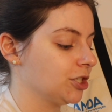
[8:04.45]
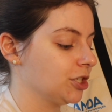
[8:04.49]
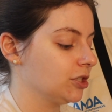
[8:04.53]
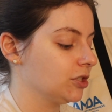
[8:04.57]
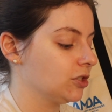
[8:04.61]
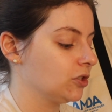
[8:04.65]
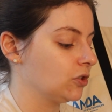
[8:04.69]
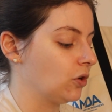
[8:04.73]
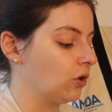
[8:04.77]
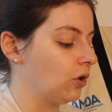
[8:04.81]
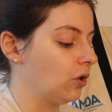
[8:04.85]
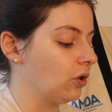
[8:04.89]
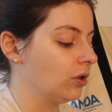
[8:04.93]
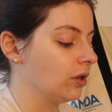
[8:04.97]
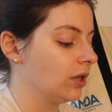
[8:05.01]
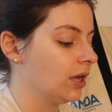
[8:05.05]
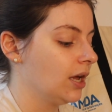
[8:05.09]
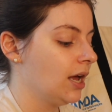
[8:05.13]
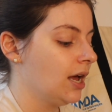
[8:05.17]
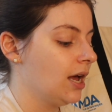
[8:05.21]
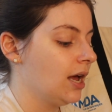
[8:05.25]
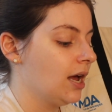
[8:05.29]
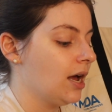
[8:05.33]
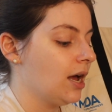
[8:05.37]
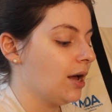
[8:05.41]
in Sol
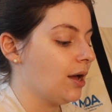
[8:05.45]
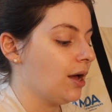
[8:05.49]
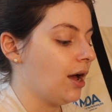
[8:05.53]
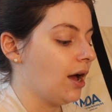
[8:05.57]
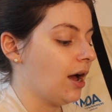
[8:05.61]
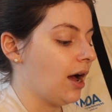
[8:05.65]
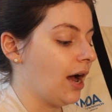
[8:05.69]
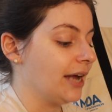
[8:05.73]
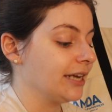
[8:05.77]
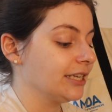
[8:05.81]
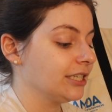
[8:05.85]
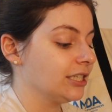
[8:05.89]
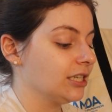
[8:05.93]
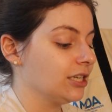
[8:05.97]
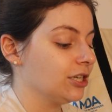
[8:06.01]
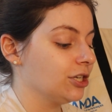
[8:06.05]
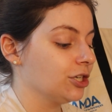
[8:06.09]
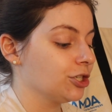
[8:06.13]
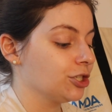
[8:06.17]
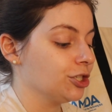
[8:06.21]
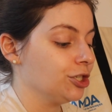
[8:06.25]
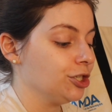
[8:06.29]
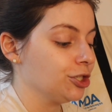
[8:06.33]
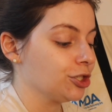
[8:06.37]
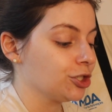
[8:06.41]

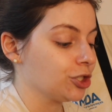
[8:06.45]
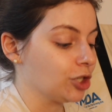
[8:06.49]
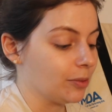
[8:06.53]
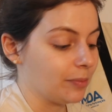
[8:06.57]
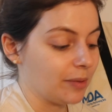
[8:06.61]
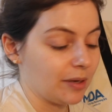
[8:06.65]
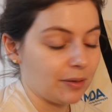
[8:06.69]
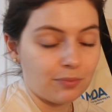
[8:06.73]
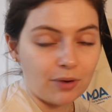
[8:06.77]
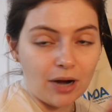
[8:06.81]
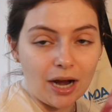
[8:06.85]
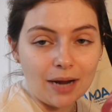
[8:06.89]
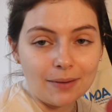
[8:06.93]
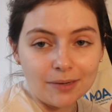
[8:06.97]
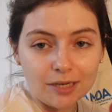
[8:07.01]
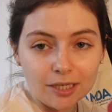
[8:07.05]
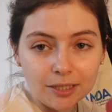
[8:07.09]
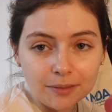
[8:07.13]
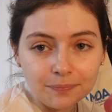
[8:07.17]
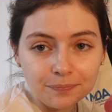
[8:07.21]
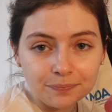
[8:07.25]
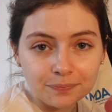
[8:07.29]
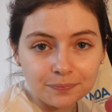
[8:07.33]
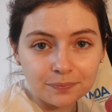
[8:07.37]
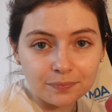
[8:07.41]
Icy Sherbet
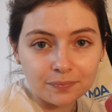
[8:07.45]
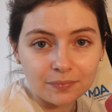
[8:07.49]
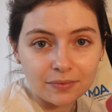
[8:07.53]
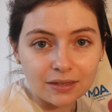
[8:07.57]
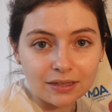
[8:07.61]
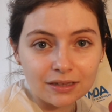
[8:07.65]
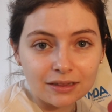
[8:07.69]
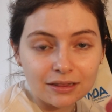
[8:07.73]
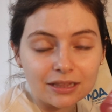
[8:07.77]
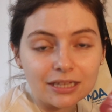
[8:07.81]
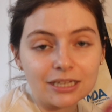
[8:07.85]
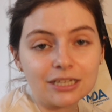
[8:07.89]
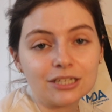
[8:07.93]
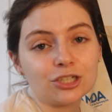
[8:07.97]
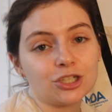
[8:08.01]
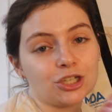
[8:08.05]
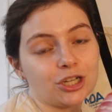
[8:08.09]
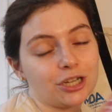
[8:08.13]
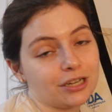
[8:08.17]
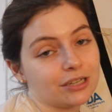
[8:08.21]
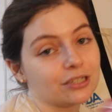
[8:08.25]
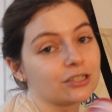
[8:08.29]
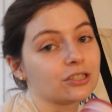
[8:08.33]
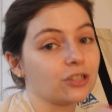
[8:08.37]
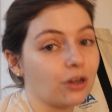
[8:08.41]
Primer. This
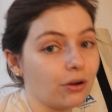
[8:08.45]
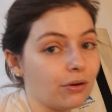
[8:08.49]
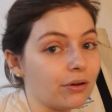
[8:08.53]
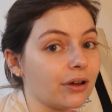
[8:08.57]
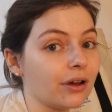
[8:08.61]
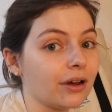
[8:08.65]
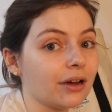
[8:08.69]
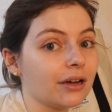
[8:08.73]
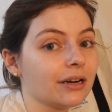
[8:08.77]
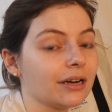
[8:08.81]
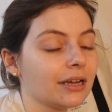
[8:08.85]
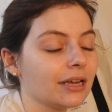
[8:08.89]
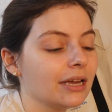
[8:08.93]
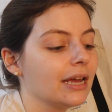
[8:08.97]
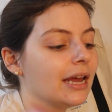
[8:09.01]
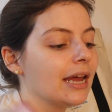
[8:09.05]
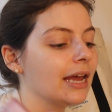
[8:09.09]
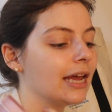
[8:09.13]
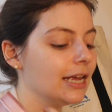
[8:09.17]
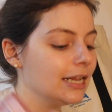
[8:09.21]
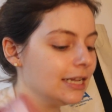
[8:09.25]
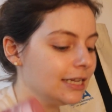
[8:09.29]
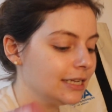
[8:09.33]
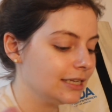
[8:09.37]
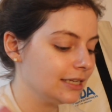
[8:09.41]
shit is so good.
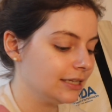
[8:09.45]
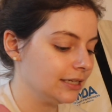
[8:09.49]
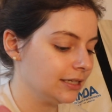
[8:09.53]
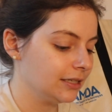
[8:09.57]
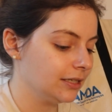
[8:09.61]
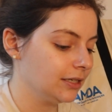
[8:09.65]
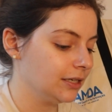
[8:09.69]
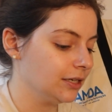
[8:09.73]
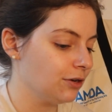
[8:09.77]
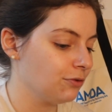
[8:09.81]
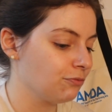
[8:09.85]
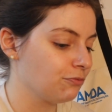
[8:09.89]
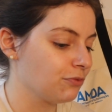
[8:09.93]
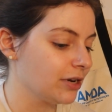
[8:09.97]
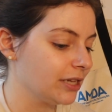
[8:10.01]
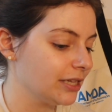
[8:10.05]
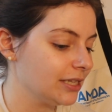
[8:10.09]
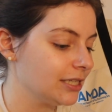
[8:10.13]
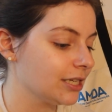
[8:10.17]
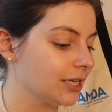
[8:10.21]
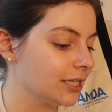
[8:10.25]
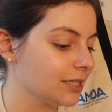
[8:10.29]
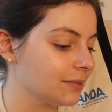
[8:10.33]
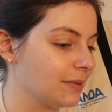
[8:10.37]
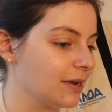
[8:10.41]
It
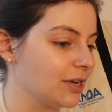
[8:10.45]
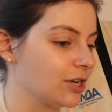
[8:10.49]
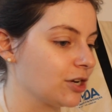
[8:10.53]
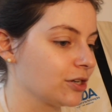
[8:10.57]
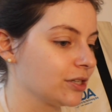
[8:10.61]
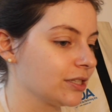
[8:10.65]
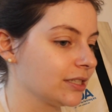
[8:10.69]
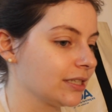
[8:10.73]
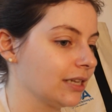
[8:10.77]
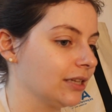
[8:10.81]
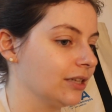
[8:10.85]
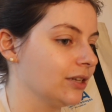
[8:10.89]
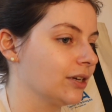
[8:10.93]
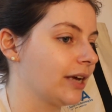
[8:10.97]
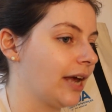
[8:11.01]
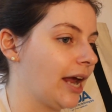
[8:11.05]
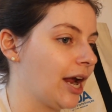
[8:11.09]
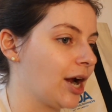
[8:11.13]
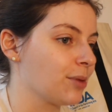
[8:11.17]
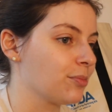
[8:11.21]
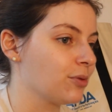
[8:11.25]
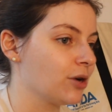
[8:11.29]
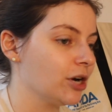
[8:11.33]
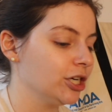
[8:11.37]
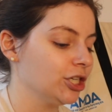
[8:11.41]
really does make your skin look
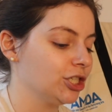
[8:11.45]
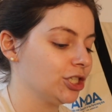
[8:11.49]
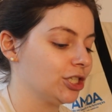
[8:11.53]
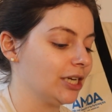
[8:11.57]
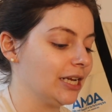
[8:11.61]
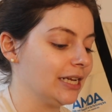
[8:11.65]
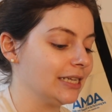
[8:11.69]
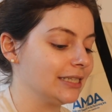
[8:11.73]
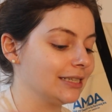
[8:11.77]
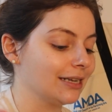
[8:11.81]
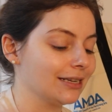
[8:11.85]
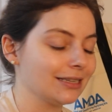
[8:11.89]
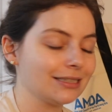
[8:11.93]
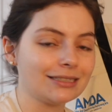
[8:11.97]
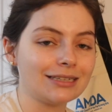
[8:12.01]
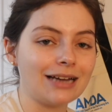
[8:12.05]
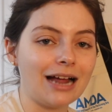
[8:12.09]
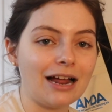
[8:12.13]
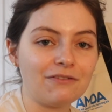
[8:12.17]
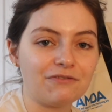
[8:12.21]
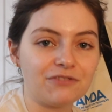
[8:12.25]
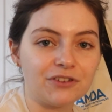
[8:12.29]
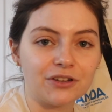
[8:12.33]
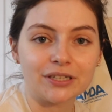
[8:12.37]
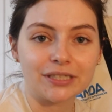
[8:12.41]
airbrushed. It does
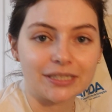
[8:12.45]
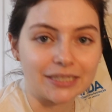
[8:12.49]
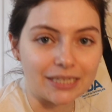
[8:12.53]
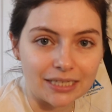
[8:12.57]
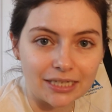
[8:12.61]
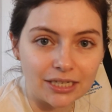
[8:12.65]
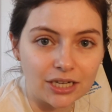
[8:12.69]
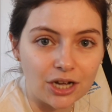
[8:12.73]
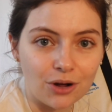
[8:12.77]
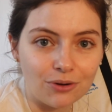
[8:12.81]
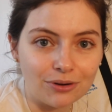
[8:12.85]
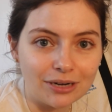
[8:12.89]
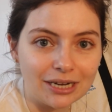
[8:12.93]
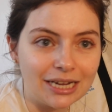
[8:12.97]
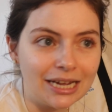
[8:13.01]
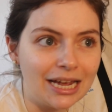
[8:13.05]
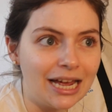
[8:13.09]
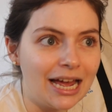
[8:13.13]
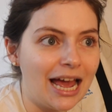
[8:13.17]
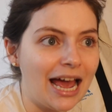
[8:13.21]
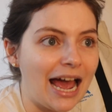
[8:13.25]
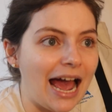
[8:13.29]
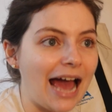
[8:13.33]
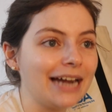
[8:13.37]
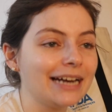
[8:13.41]
not feel silicone-y,
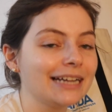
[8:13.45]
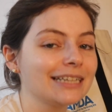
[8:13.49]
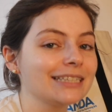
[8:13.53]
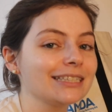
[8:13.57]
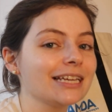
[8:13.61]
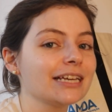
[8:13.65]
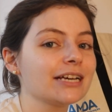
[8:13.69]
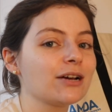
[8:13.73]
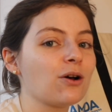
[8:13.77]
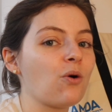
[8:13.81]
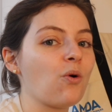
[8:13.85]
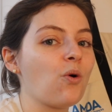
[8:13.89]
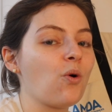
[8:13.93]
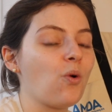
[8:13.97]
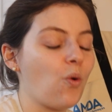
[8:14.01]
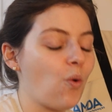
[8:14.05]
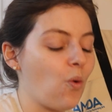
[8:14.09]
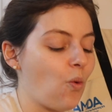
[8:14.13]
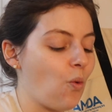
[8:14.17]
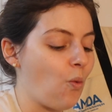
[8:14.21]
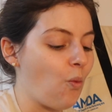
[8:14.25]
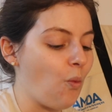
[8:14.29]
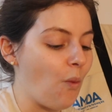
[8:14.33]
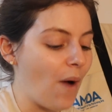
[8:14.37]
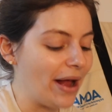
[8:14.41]
and it's like
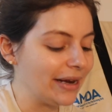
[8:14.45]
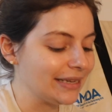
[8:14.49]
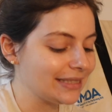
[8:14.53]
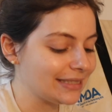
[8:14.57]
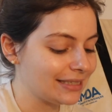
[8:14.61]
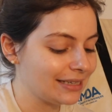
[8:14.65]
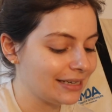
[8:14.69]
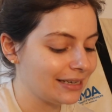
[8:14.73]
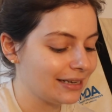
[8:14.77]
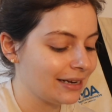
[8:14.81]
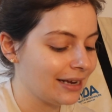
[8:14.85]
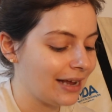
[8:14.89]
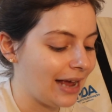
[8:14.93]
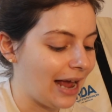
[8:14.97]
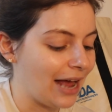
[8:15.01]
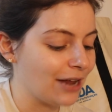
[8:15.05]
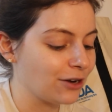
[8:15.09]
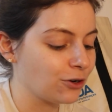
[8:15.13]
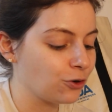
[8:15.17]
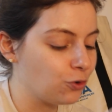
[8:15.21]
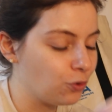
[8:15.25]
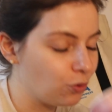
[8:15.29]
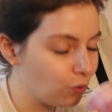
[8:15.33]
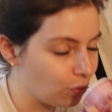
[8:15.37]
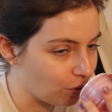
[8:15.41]
wet
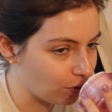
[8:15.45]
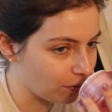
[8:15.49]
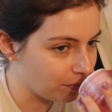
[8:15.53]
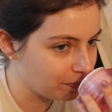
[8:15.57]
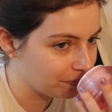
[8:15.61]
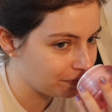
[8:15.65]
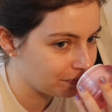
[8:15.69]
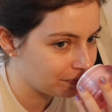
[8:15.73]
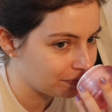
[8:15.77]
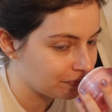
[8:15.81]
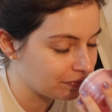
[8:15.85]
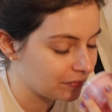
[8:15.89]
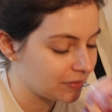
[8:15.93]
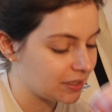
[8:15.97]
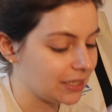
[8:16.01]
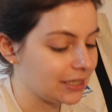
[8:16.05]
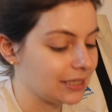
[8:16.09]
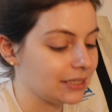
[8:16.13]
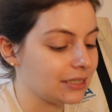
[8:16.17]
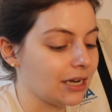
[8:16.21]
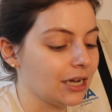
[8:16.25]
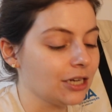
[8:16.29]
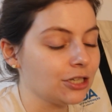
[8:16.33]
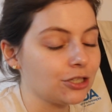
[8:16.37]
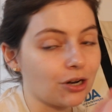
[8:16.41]
and cool to the
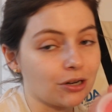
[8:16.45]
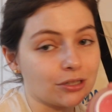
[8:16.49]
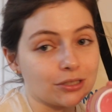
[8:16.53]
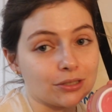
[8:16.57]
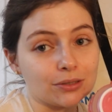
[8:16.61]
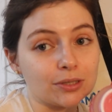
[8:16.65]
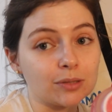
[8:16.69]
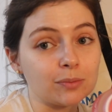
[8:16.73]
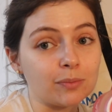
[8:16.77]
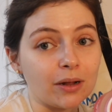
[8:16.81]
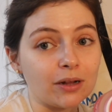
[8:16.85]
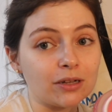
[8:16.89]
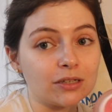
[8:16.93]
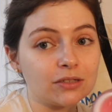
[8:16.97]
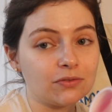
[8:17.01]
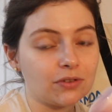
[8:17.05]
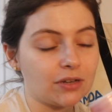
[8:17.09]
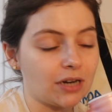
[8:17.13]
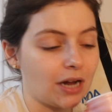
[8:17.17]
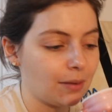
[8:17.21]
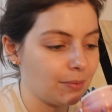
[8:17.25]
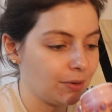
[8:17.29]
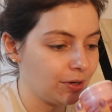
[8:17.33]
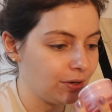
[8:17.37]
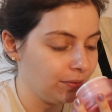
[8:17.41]
touch. It also smells
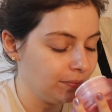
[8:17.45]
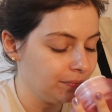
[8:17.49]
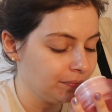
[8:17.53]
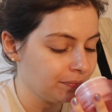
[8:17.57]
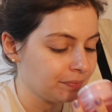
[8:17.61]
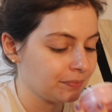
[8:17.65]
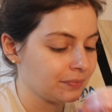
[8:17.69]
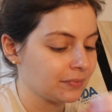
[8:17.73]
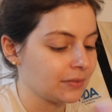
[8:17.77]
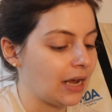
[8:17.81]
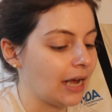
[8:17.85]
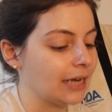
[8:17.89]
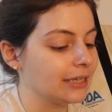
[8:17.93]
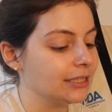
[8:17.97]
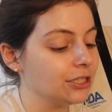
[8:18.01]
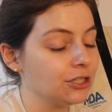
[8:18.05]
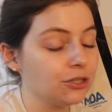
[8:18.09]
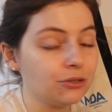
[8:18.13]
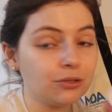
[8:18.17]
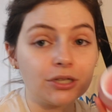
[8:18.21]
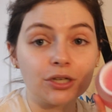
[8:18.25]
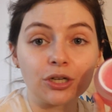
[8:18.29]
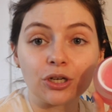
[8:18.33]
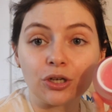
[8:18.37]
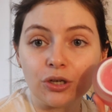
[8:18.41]
phenomenal. I did
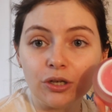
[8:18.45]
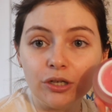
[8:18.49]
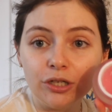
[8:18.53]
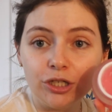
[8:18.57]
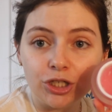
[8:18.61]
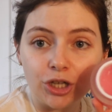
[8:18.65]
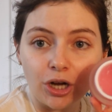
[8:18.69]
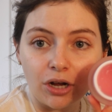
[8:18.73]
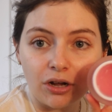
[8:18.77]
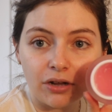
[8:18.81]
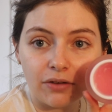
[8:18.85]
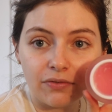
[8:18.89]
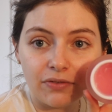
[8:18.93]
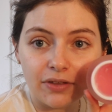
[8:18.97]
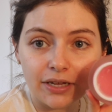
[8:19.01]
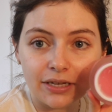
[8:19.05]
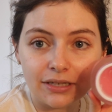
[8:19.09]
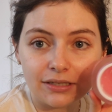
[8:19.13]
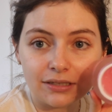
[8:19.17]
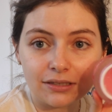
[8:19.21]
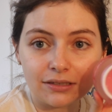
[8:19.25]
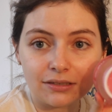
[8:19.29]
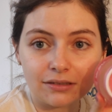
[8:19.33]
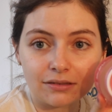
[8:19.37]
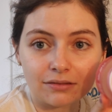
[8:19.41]
use a good chunk of
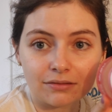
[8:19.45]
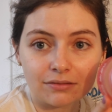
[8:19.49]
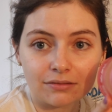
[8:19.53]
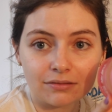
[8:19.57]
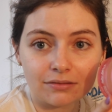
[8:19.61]
this.